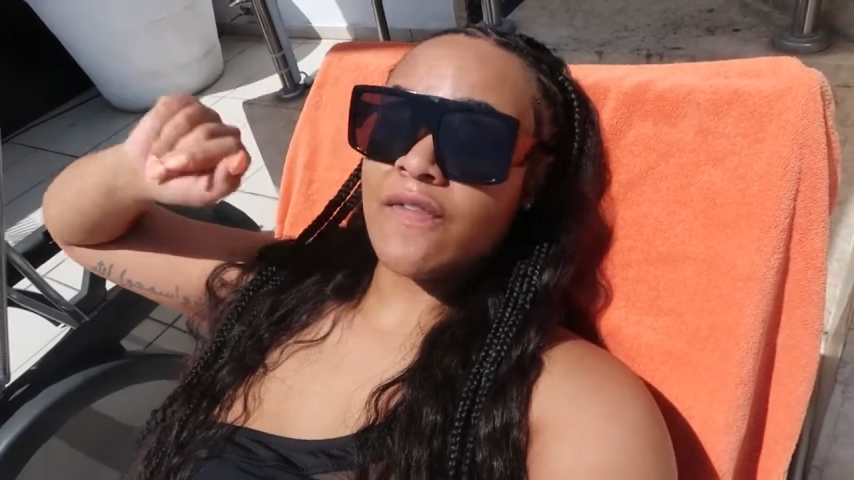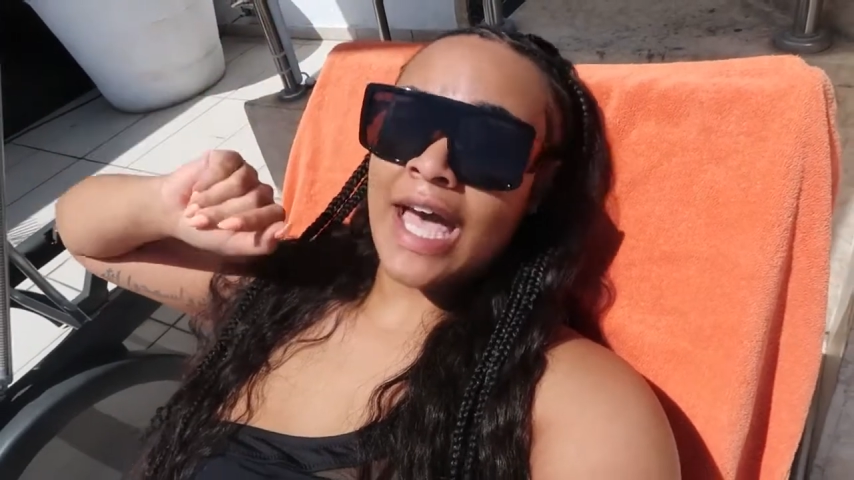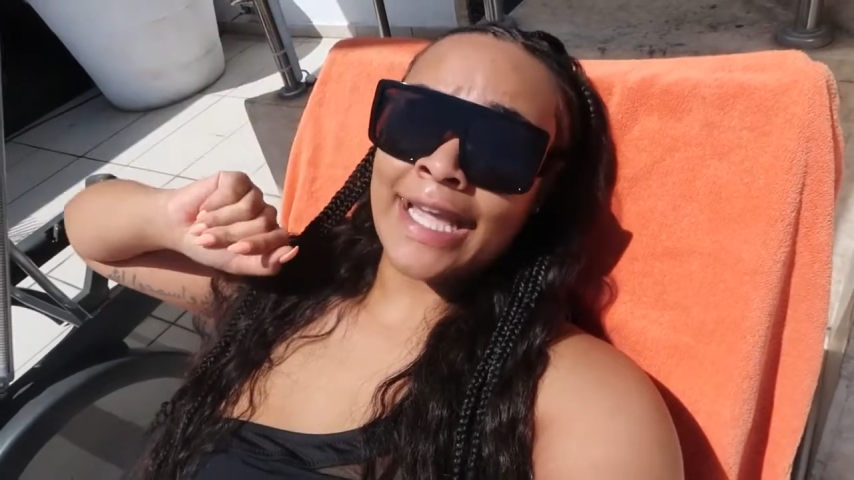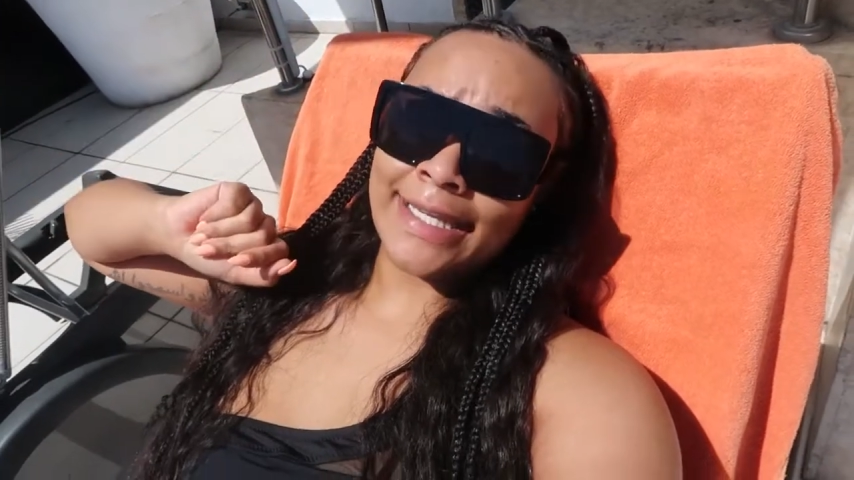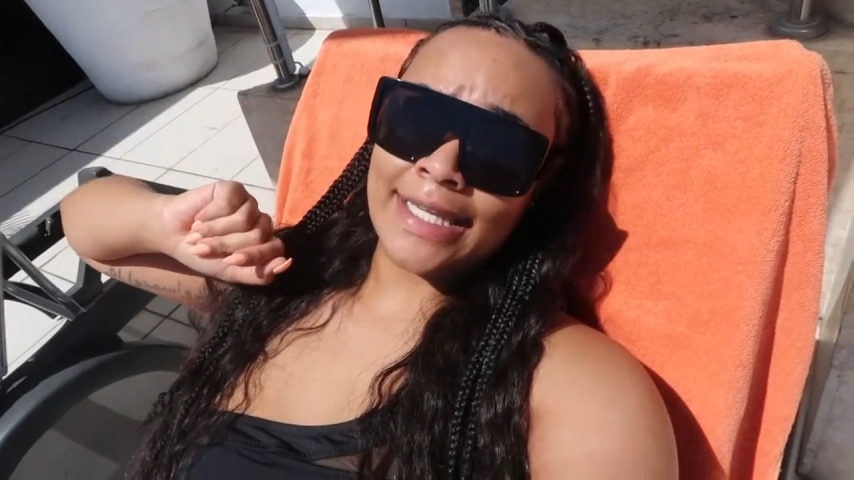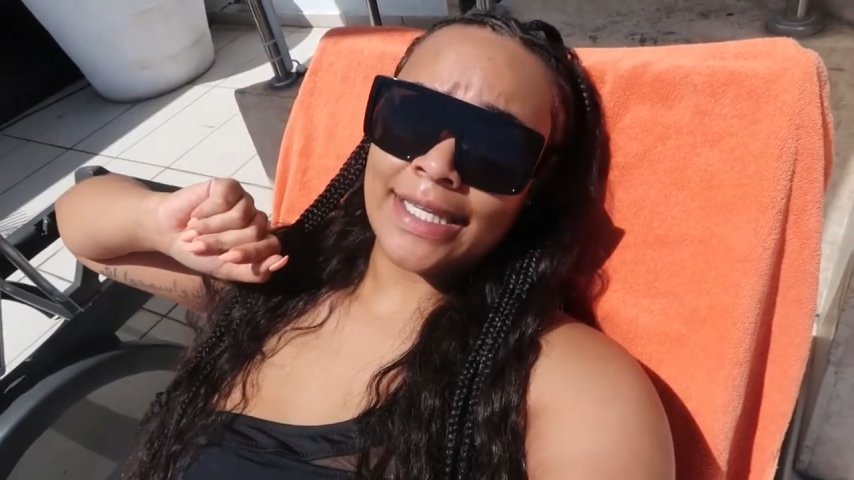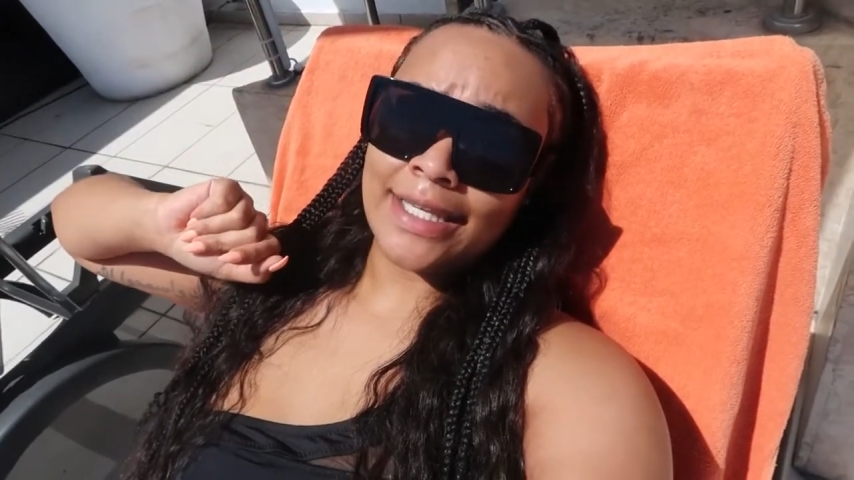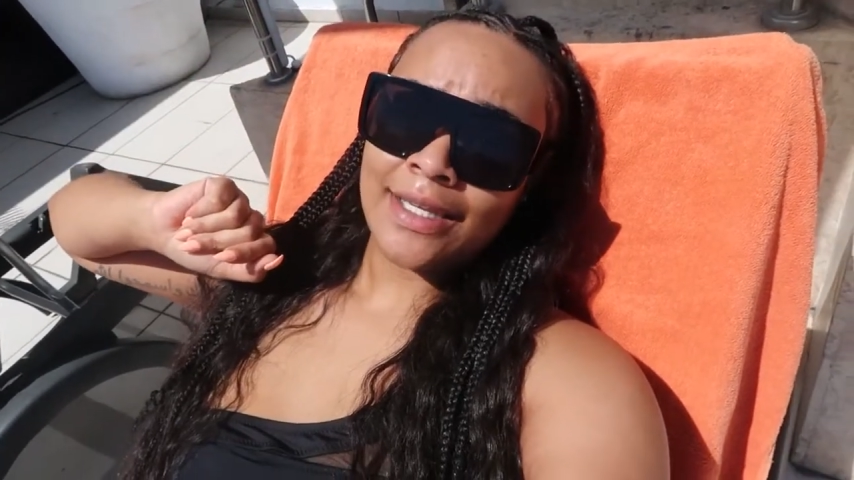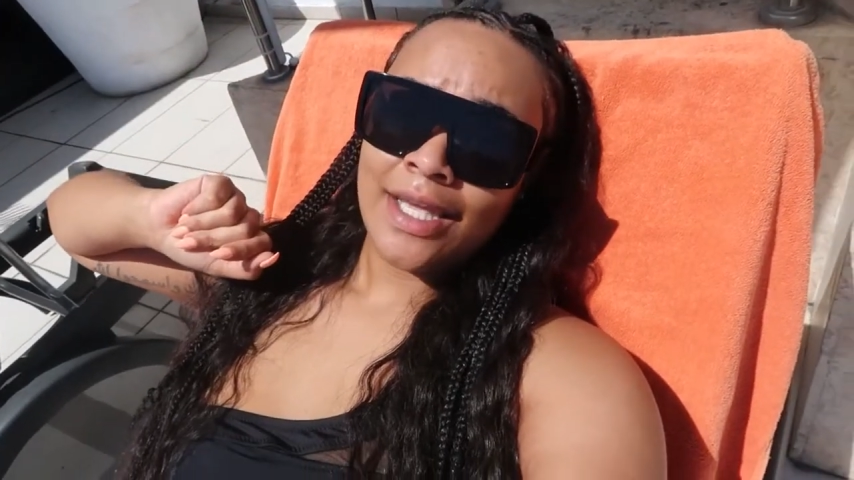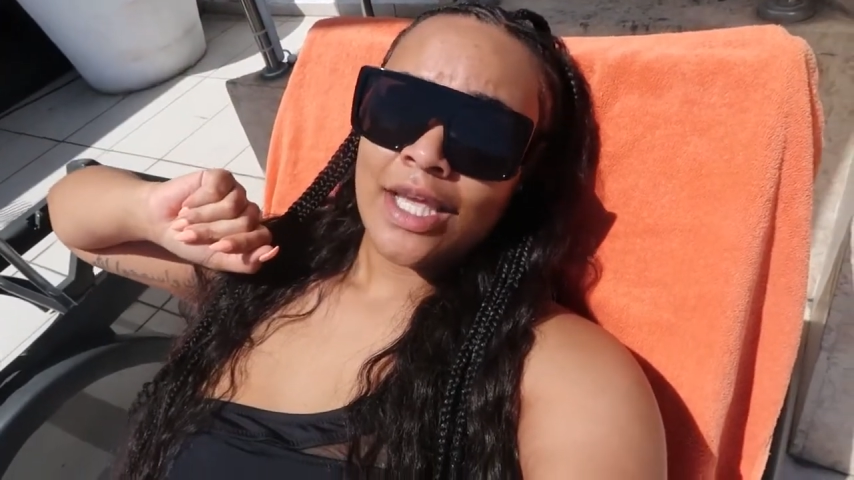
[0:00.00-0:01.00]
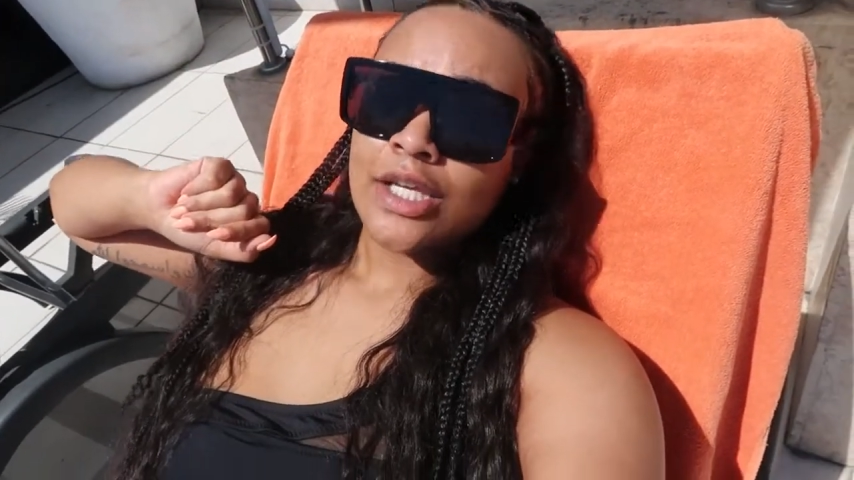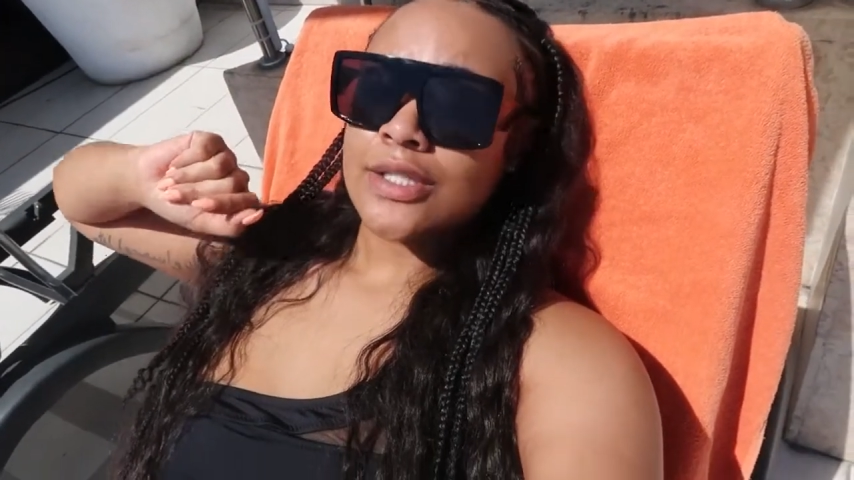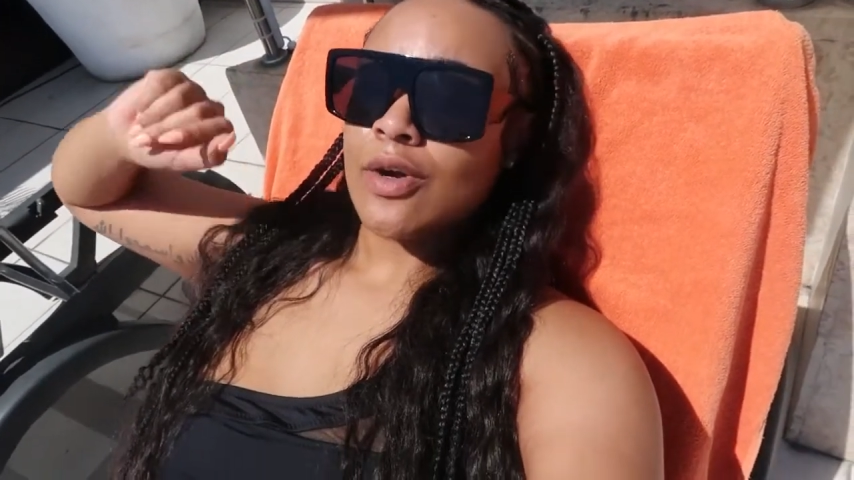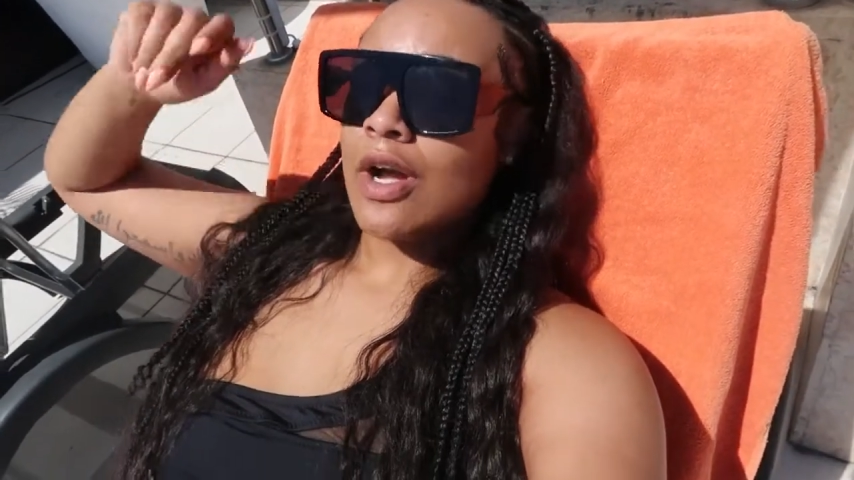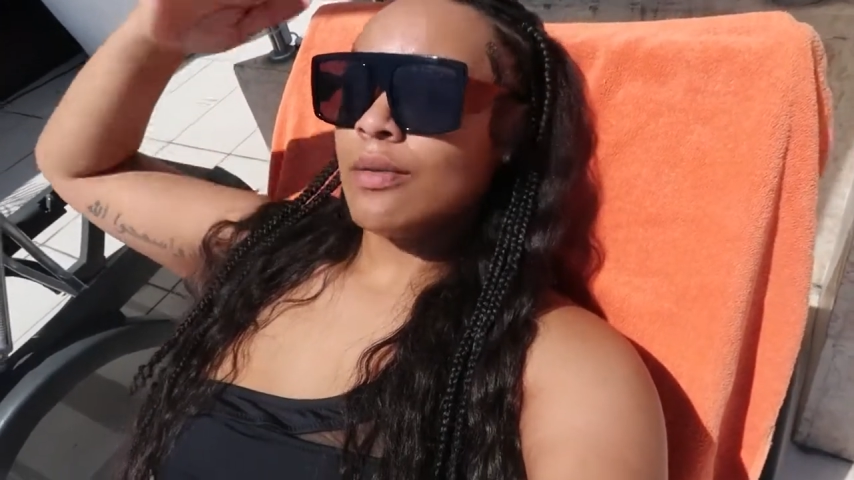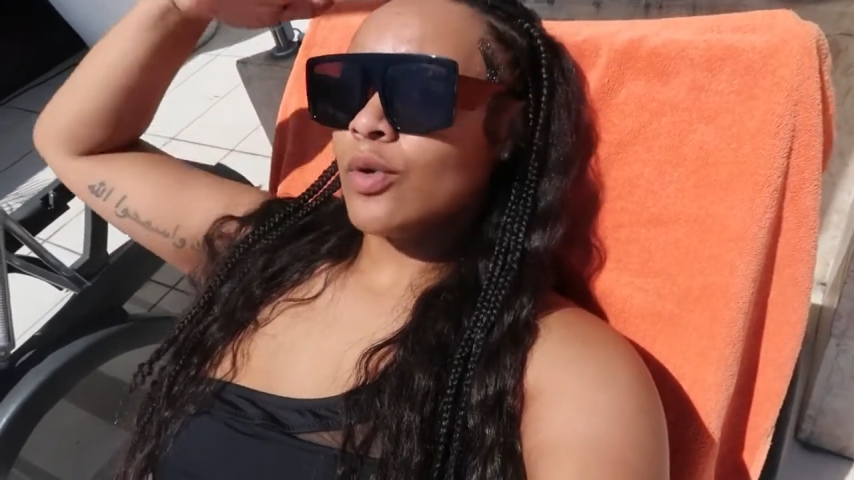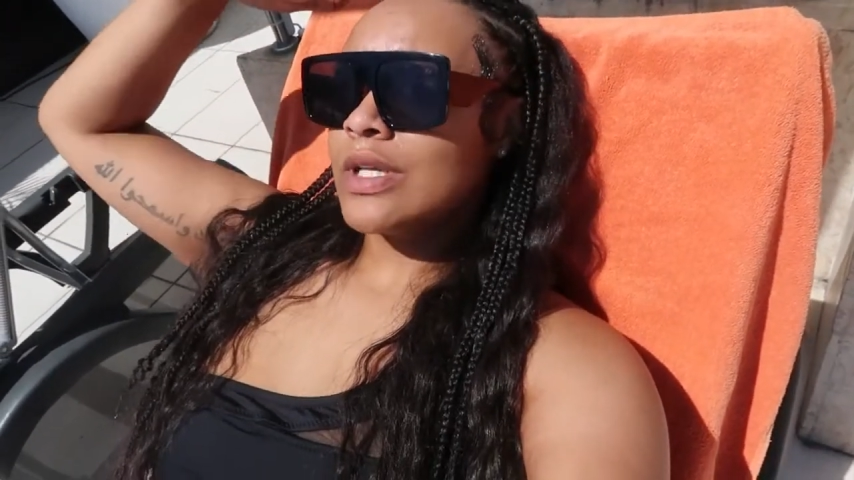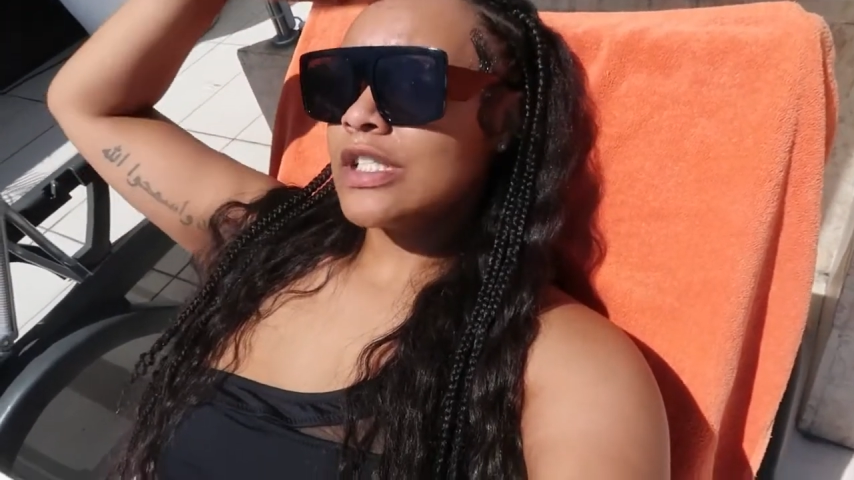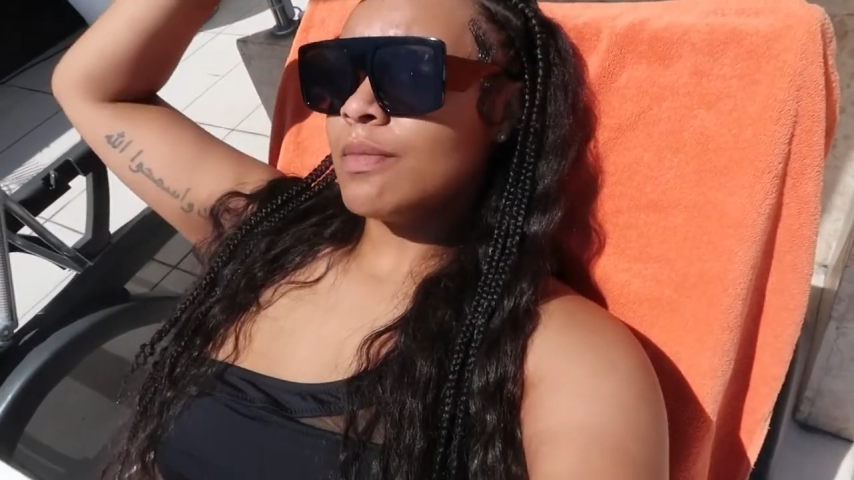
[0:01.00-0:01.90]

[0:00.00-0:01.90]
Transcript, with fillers: I needed. So I'm going